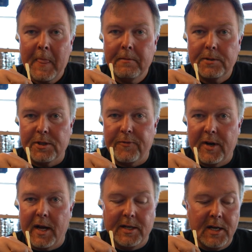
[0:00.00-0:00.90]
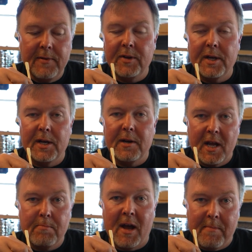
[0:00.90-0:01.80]
So it's funny, I didn't even get it
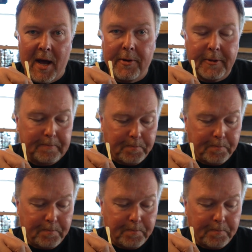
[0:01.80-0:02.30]
in my mouth.